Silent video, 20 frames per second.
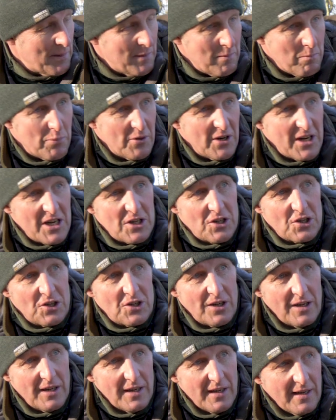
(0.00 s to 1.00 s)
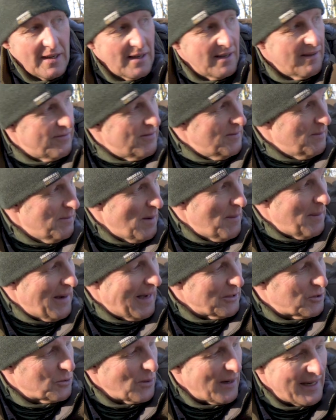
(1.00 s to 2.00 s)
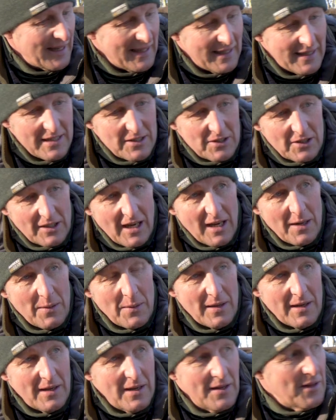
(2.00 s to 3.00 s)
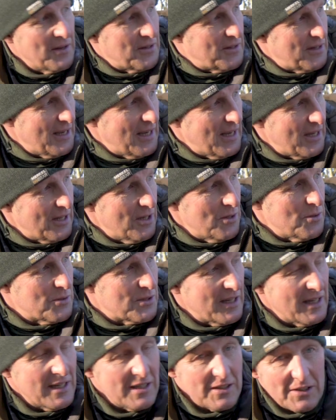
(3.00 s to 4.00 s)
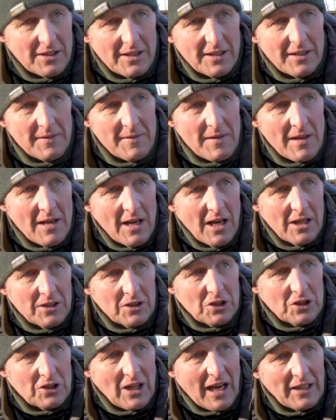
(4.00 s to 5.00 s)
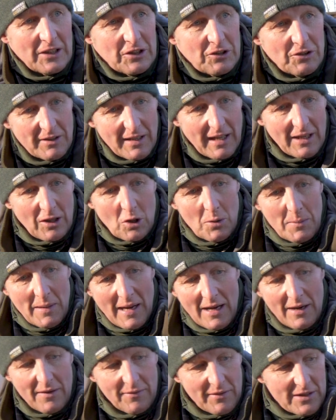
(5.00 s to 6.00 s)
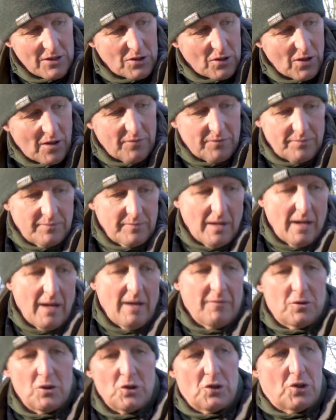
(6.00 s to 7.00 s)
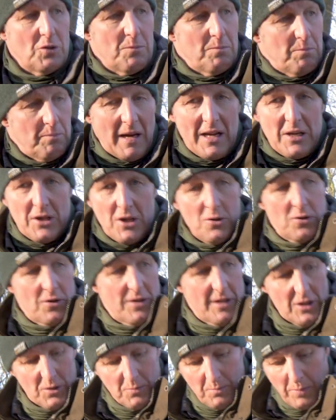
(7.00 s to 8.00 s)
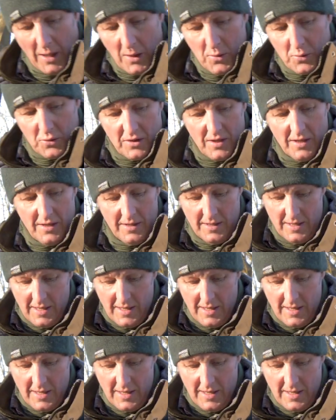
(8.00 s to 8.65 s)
been breached from about 20 years ago. The deer use it as a sanctuary, then come out of it. So I've just made use of this post